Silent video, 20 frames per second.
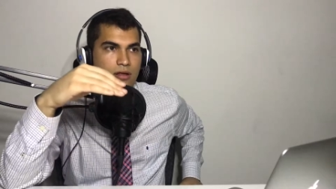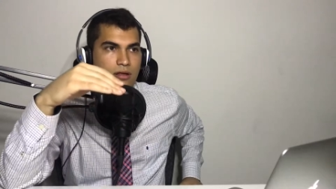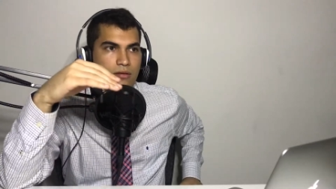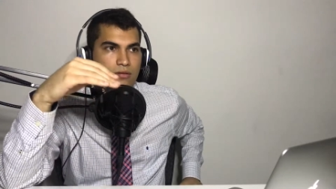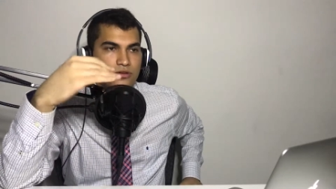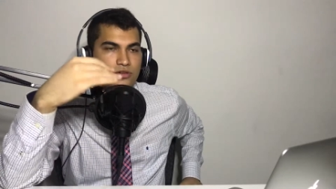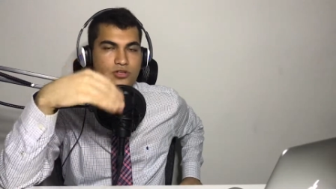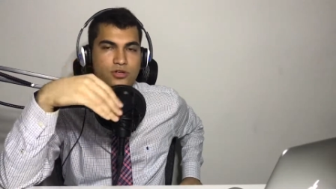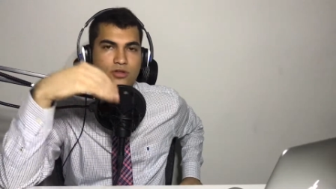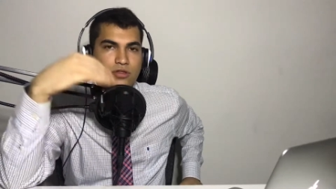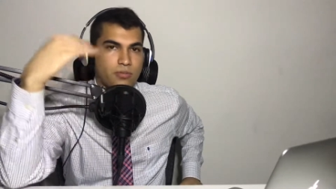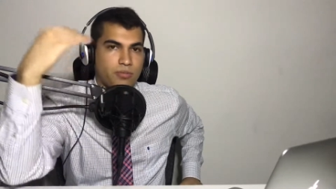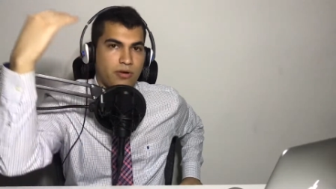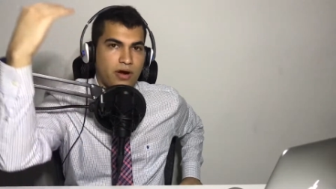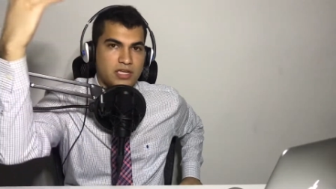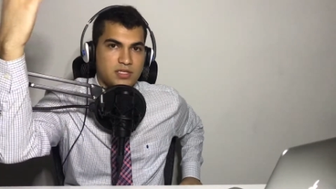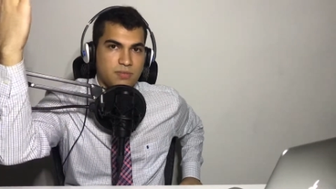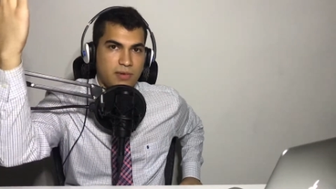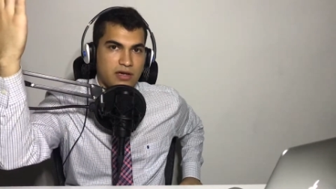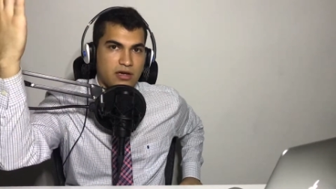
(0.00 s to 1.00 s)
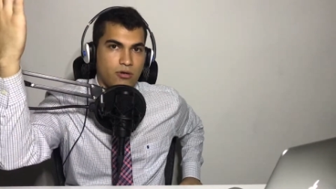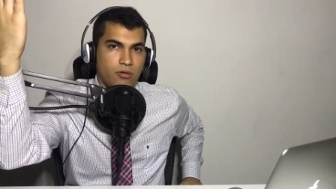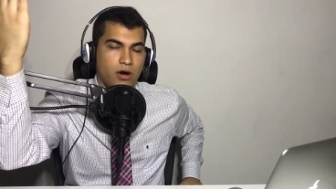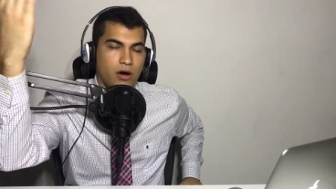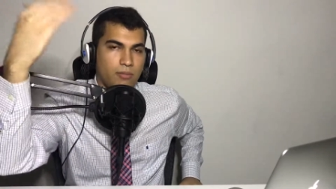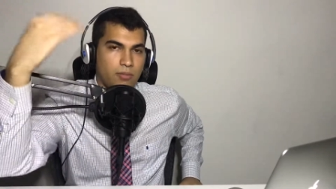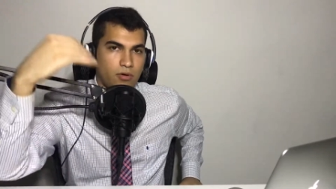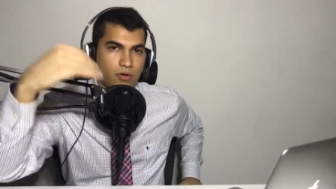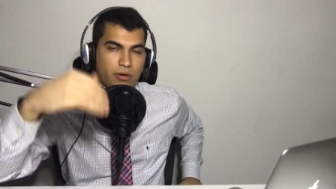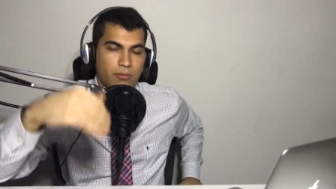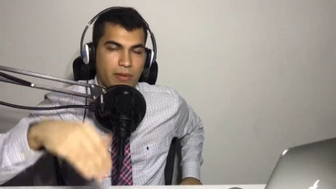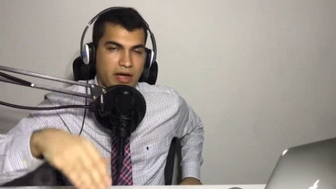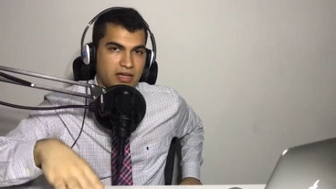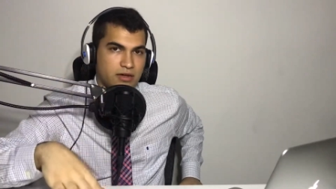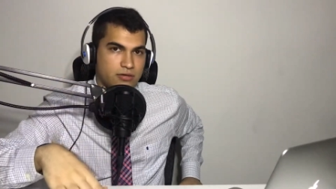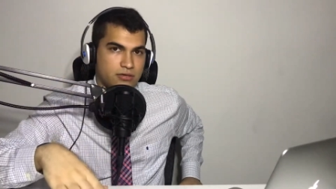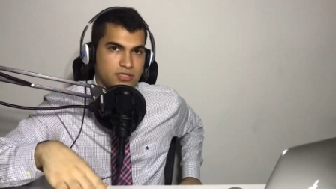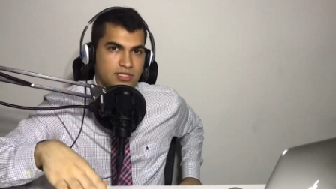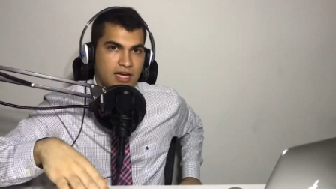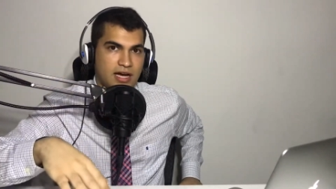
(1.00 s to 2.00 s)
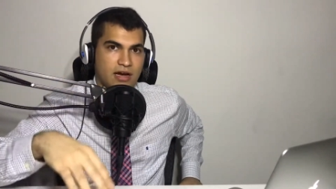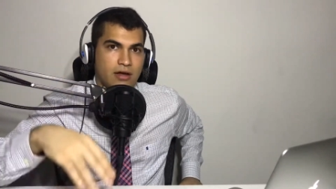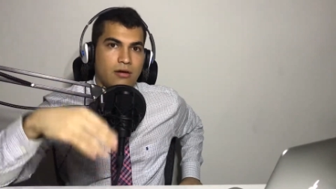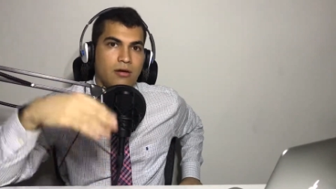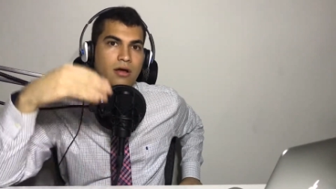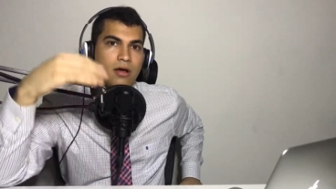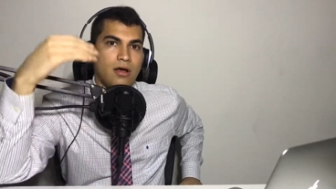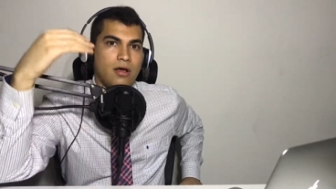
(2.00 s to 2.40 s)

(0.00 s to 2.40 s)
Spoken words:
sure, the price might go up or it might go down.